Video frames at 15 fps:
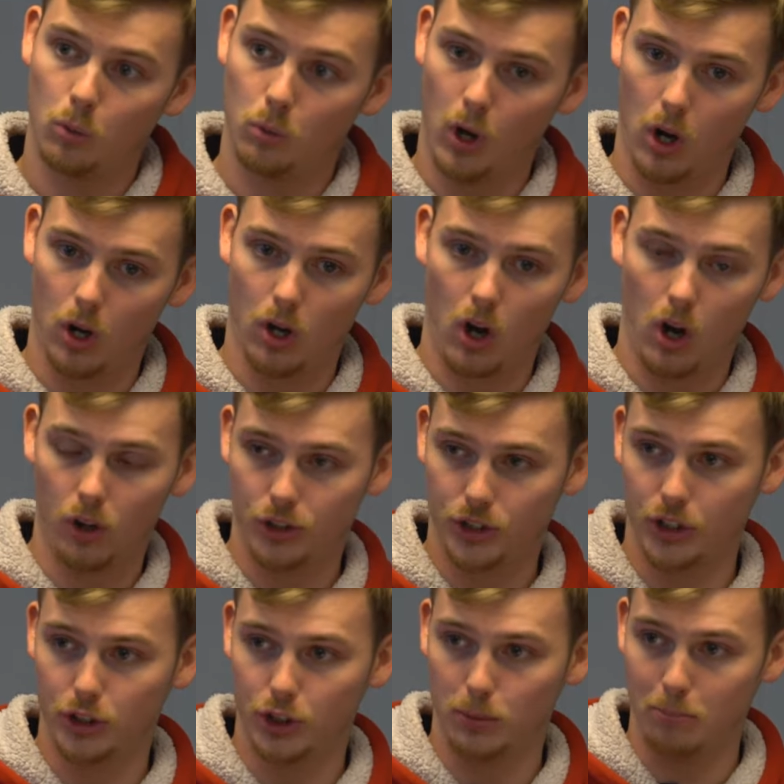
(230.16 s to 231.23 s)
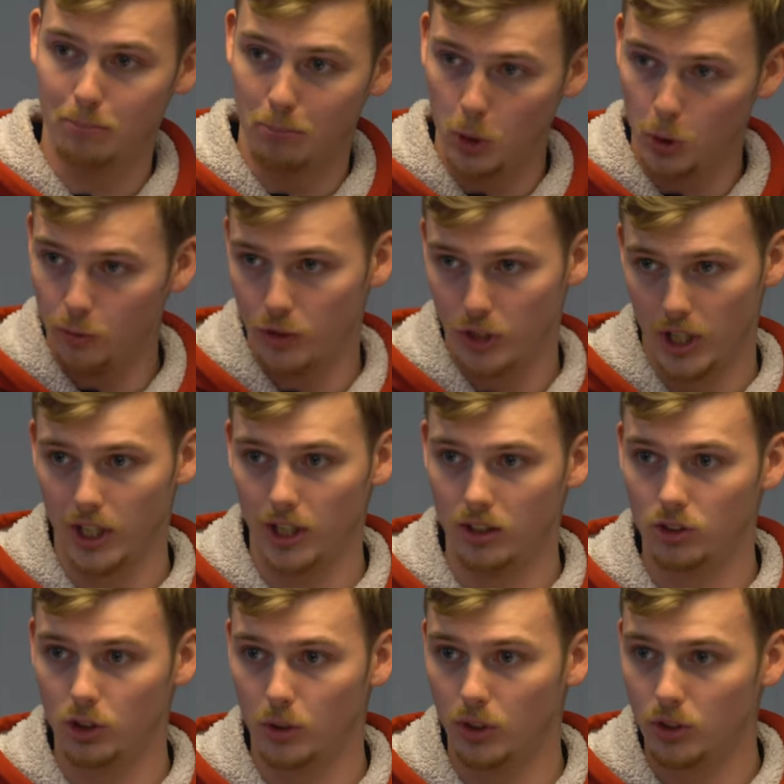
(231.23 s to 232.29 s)
our system moves the
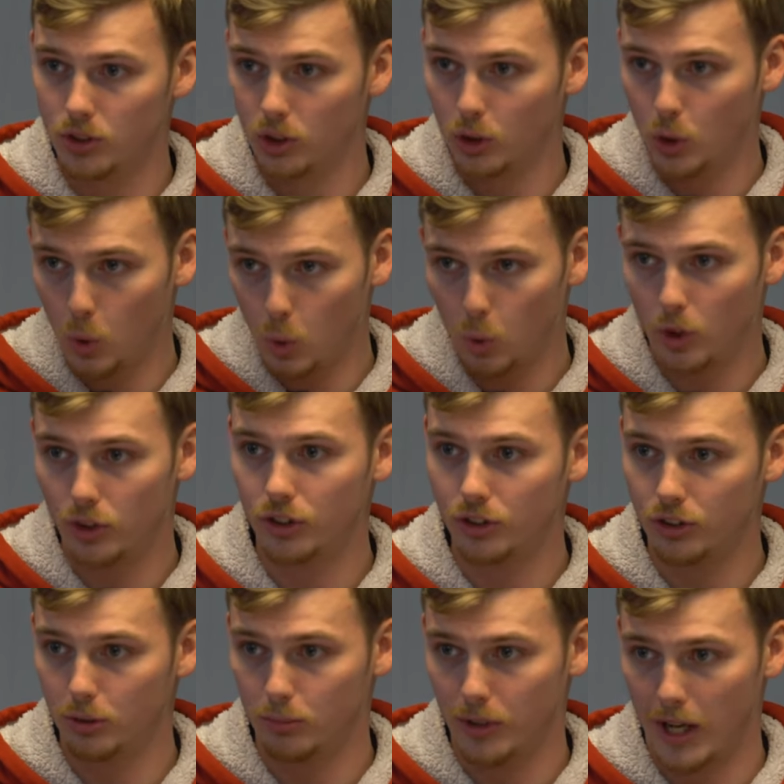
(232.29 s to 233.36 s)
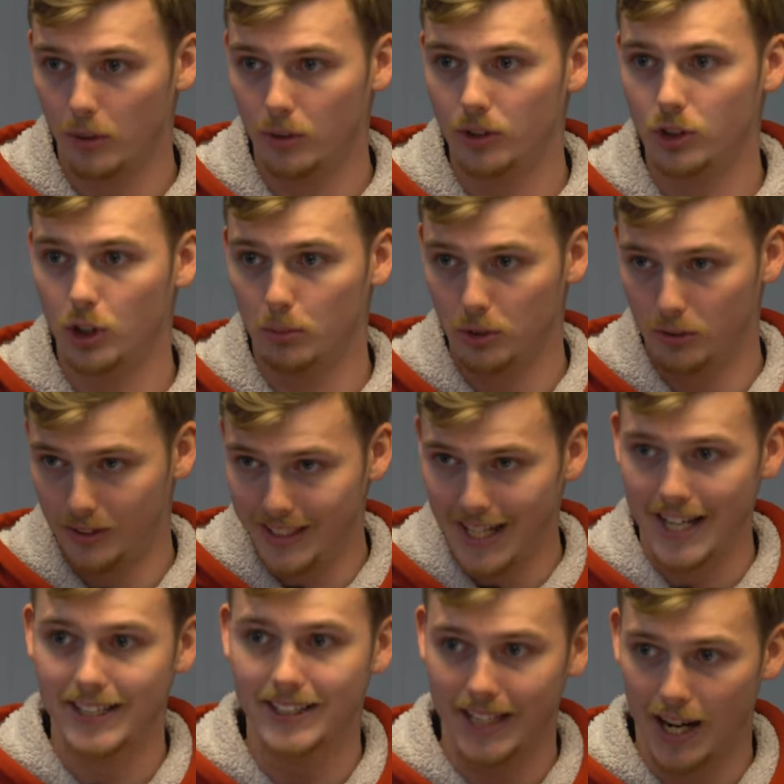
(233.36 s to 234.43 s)
heat. So it doesn't cool the system down in terms of
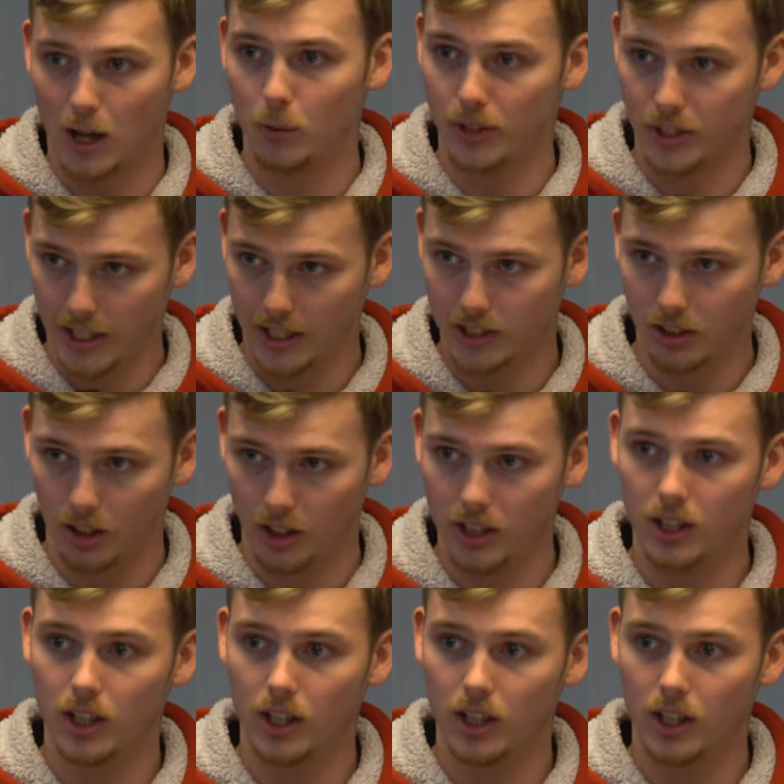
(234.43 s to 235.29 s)
gets out the satellite.